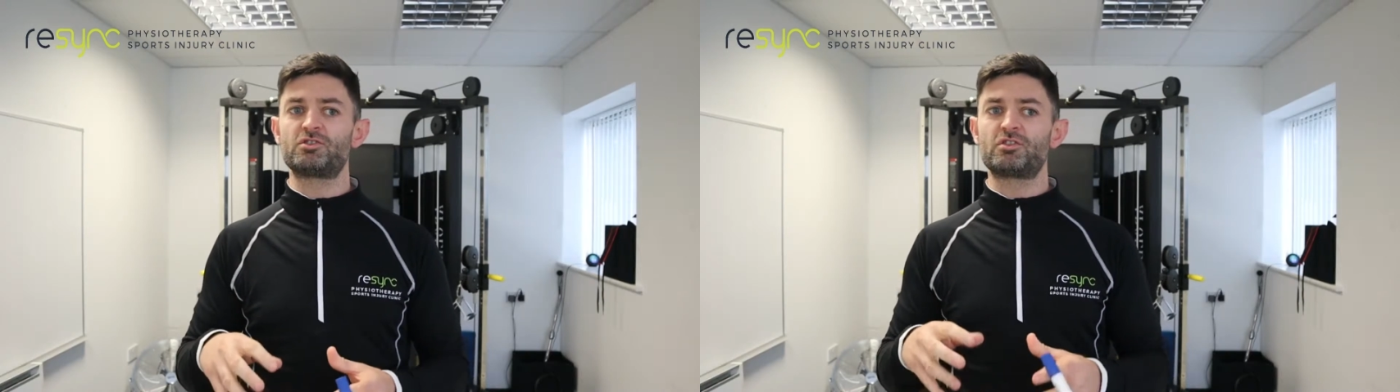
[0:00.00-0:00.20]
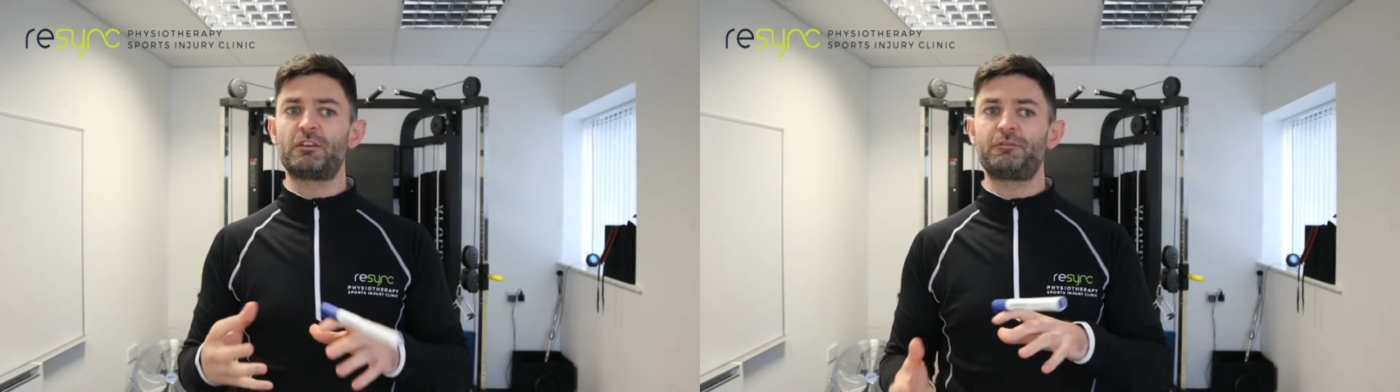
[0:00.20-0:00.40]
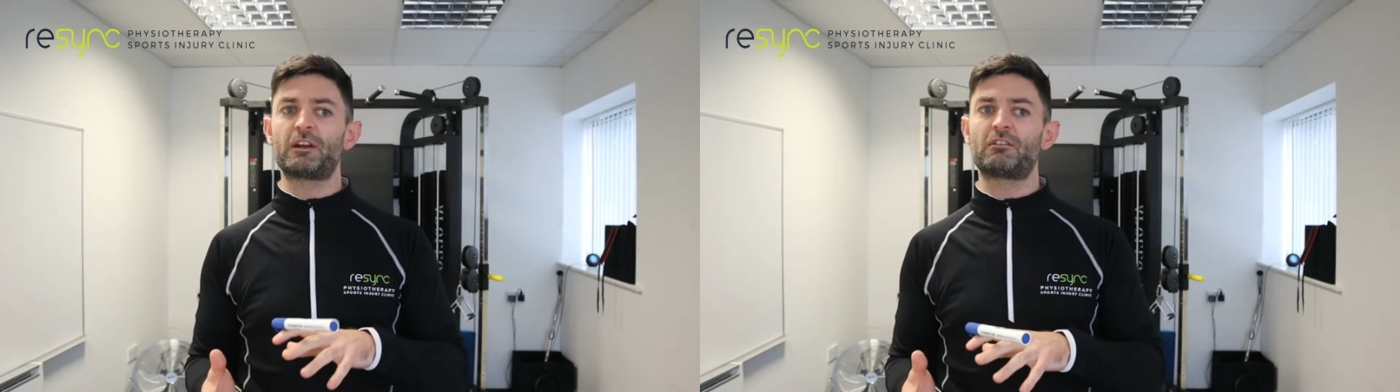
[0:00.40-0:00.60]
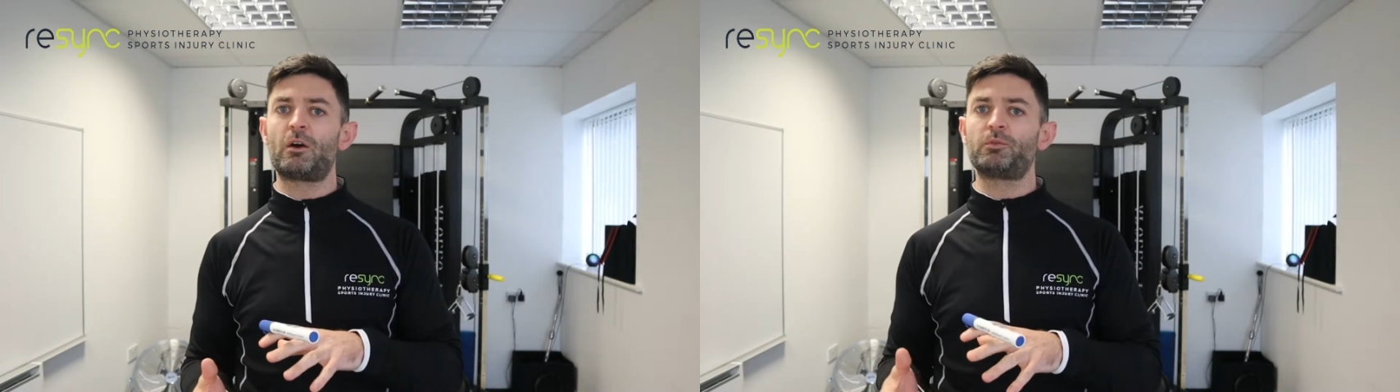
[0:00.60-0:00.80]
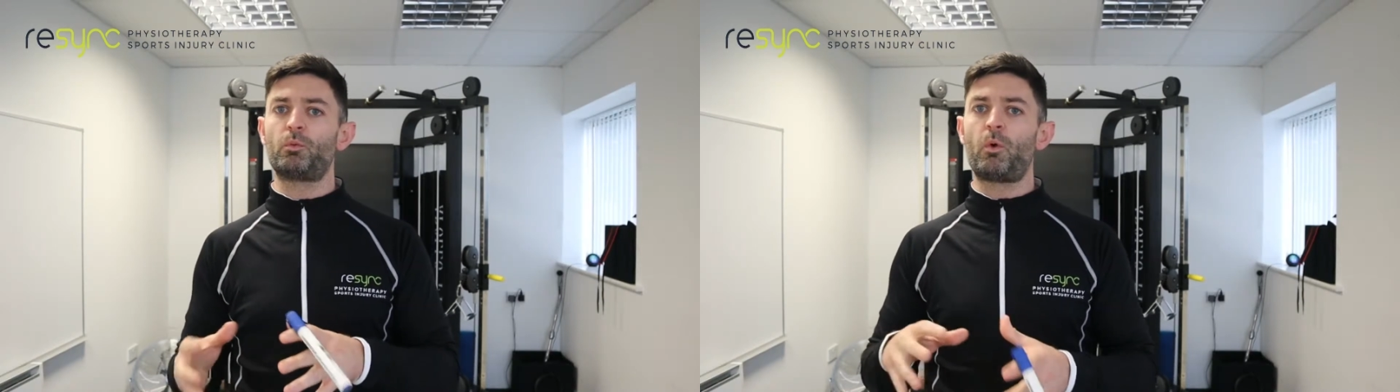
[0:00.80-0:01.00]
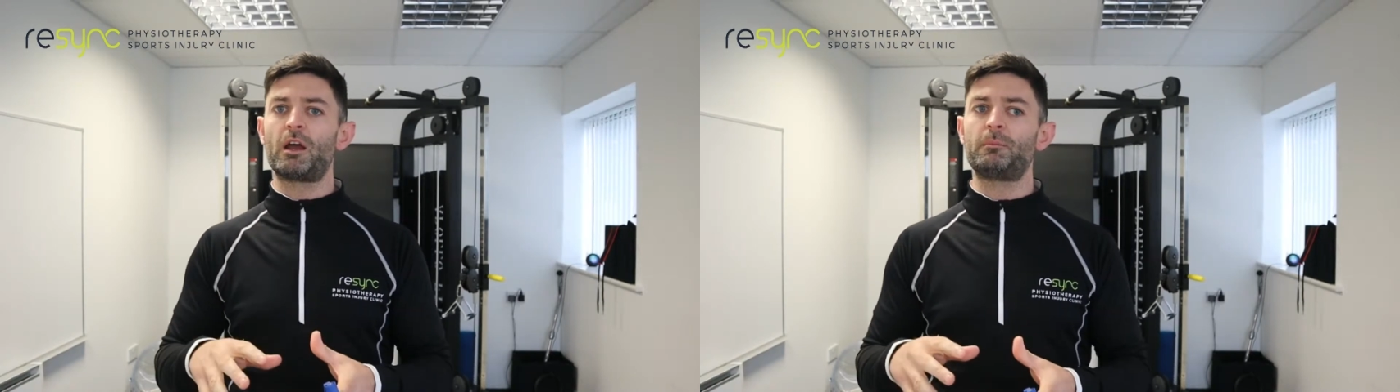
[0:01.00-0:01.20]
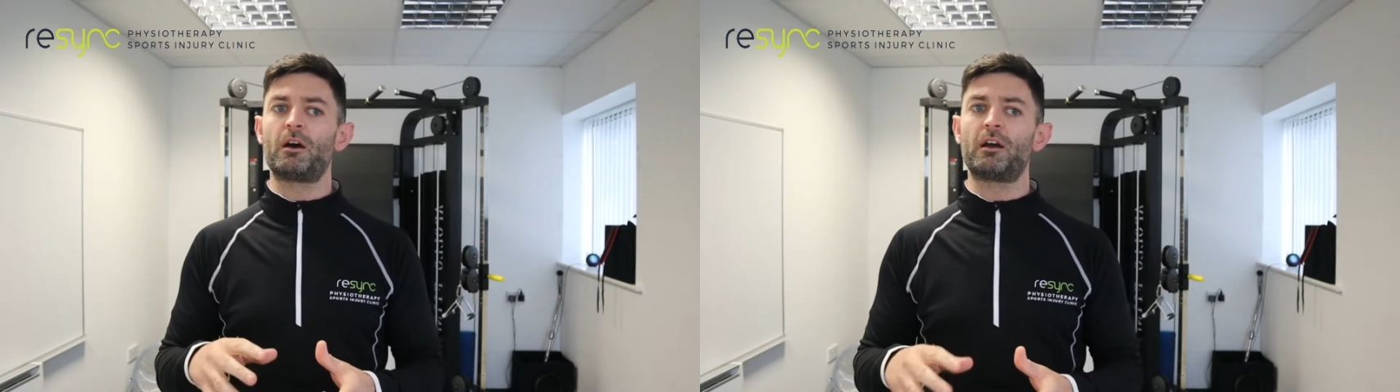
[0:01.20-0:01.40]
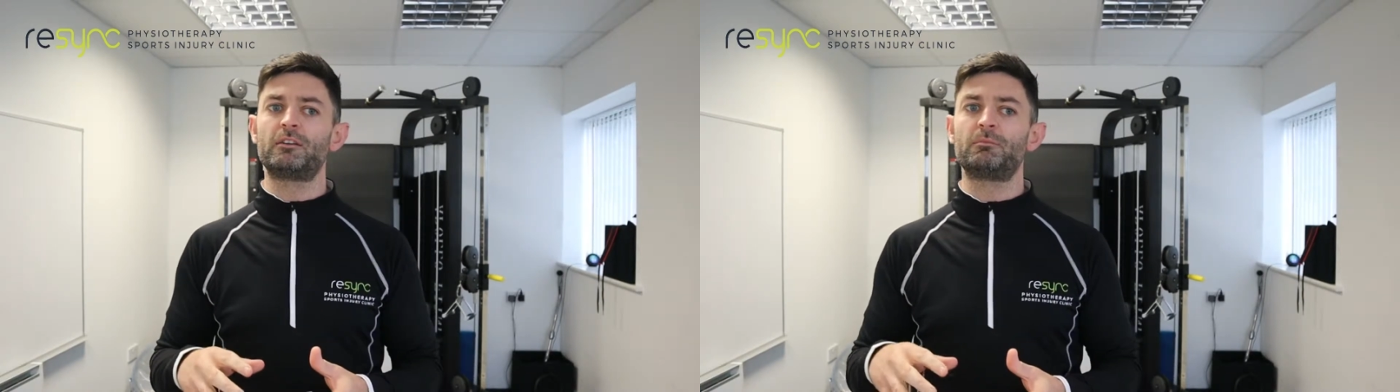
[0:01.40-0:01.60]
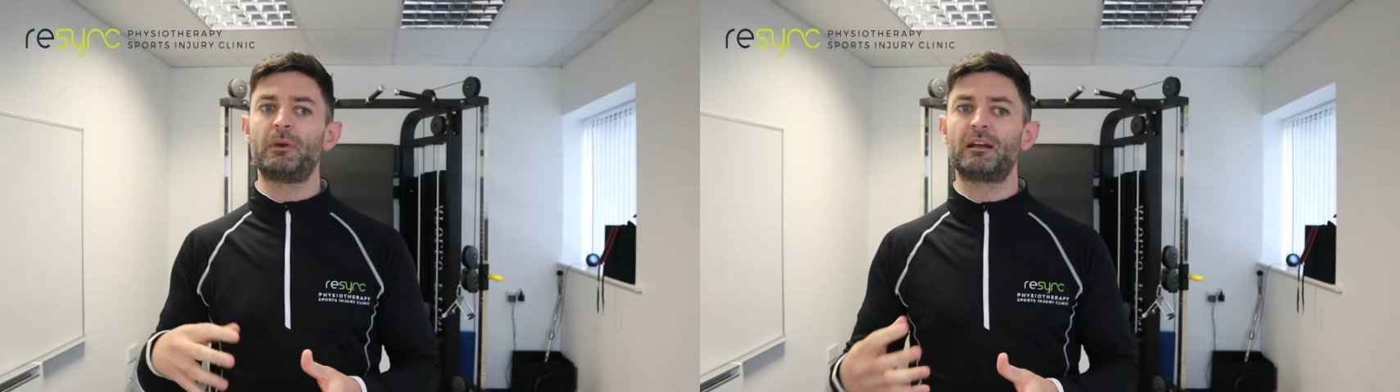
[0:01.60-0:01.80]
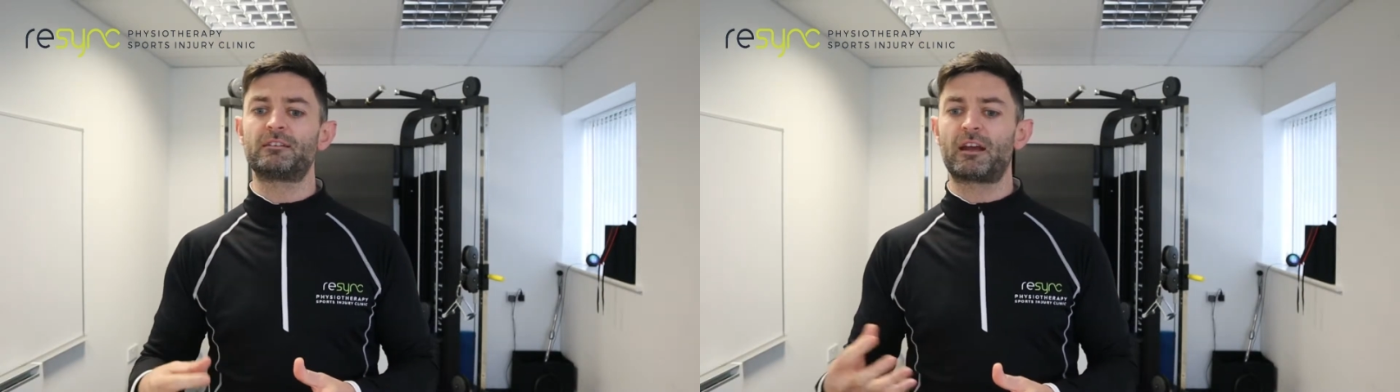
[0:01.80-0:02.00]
to trying to figure out the why behind males